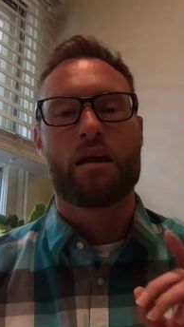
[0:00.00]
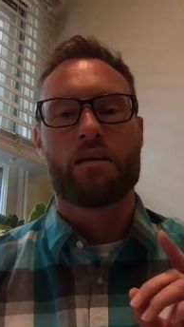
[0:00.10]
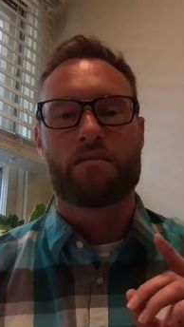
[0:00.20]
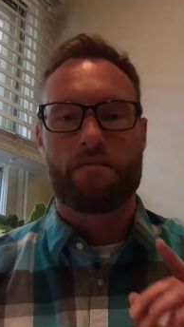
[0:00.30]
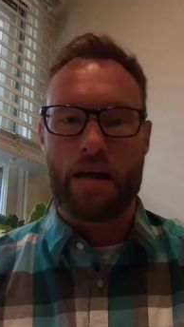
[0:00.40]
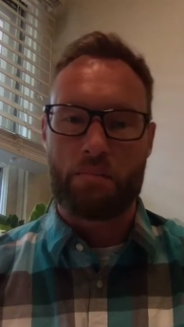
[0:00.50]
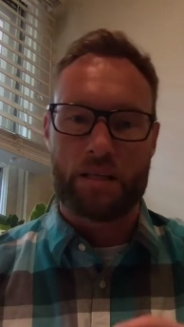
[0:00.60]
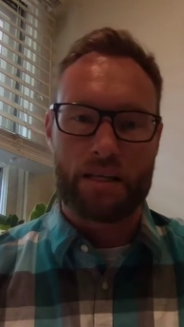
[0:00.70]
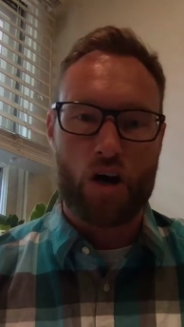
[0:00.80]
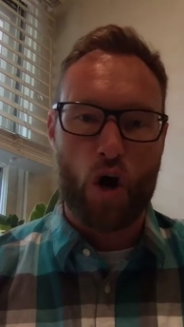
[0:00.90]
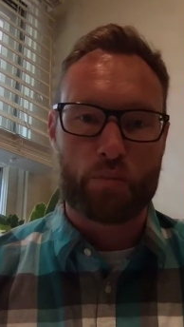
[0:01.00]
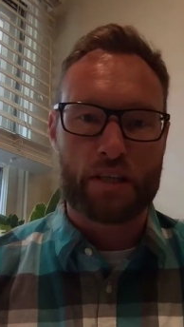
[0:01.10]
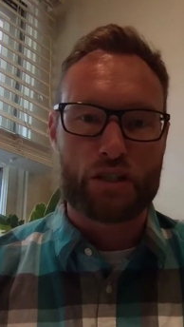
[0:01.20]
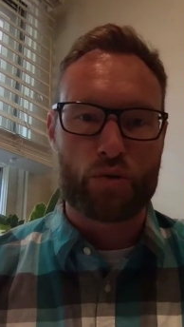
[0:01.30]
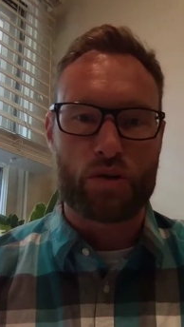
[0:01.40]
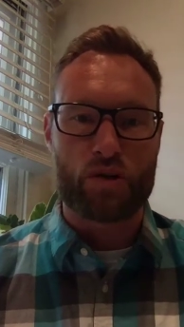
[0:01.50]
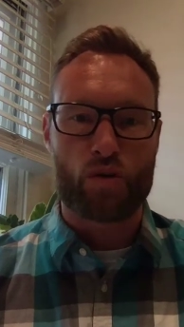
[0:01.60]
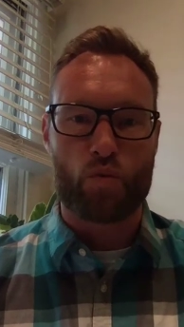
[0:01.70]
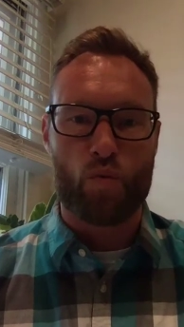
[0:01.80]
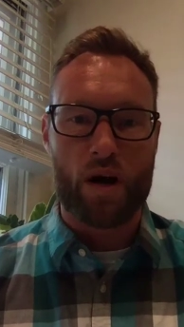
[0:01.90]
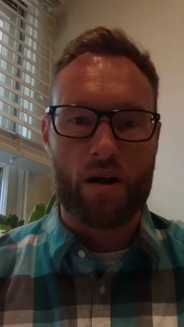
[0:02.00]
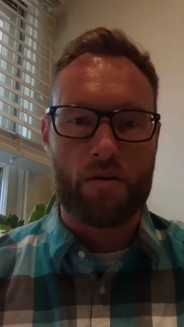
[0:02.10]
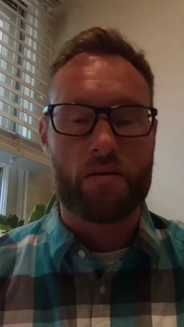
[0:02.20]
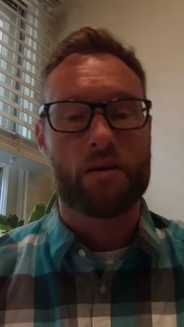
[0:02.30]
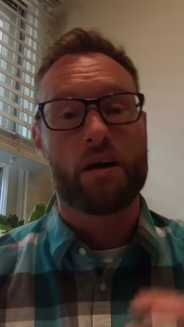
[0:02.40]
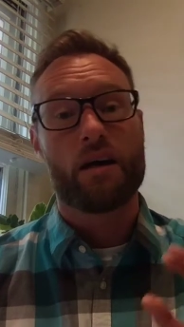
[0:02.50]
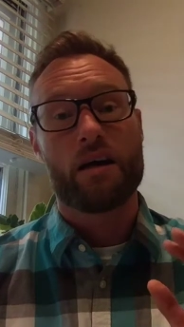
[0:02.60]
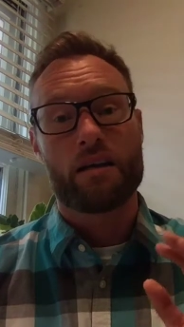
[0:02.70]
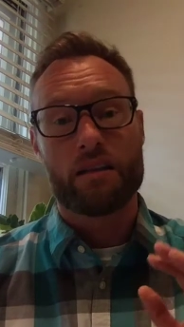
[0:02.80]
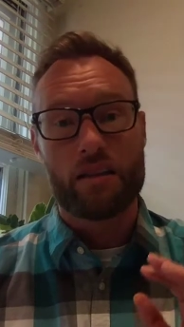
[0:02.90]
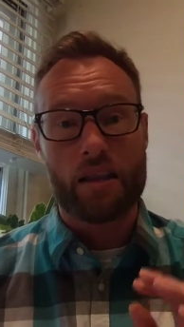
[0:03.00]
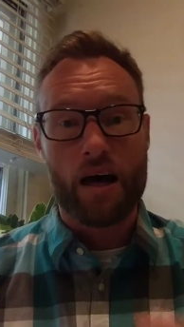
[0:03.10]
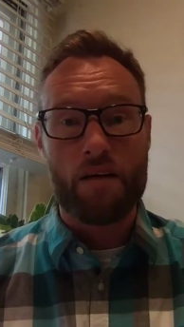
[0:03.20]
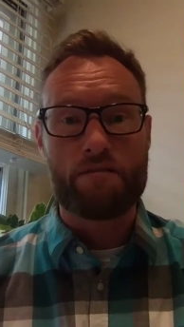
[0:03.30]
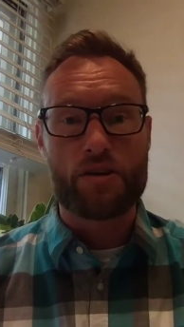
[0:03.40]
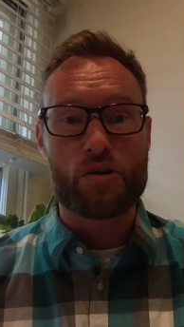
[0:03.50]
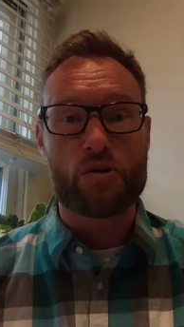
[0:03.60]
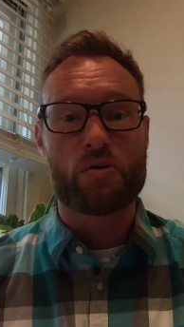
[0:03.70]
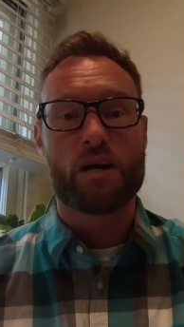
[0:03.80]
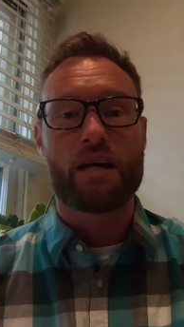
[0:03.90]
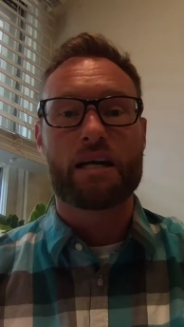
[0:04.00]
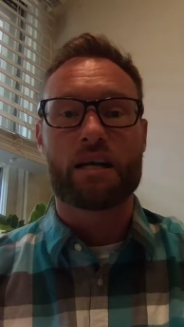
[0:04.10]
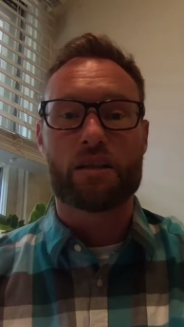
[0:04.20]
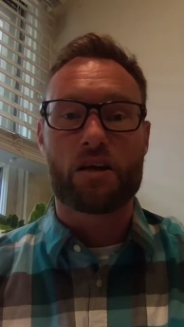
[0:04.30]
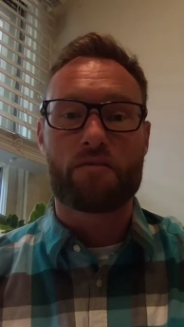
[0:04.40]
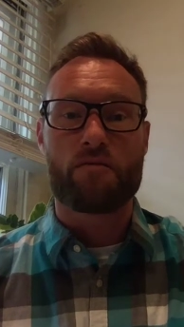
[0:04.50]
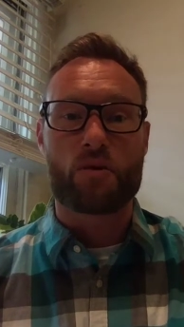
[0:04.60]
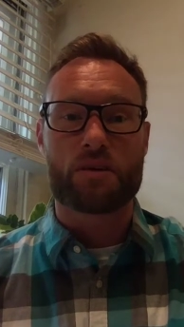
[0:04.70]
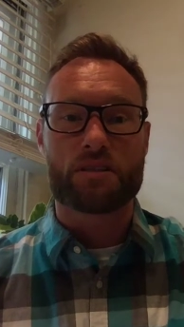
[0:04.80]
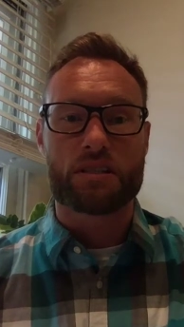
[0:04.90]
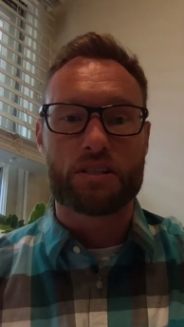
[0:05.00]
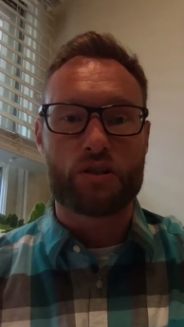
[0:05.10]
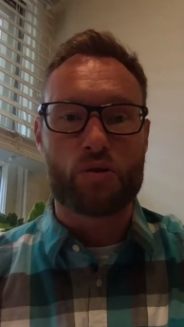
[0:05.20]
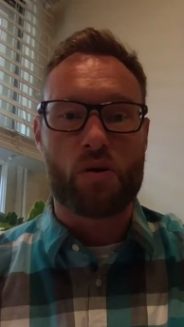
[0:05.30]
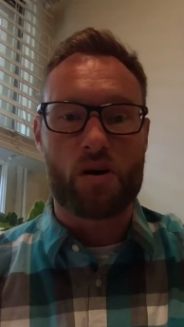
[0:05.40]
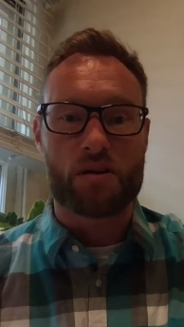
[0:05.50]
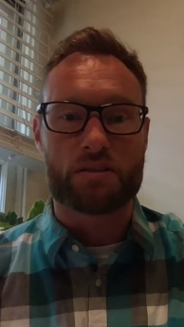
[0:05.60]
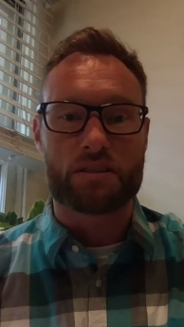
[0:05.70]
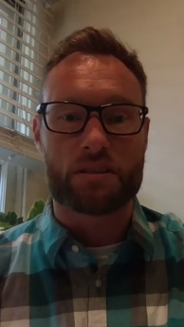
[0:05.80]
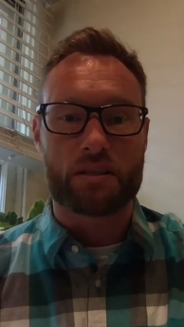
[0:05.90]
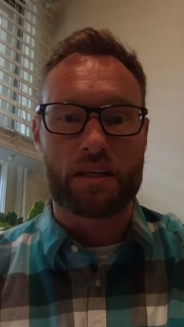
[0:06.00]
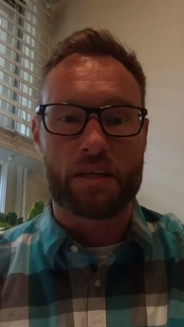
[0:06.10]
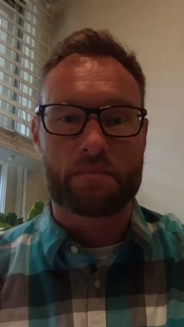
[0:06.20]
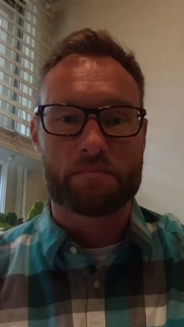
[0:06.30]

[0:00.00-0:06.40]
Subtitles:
Family, hope that you are doing well. Love you. And I look forward to seeing you on Sunday.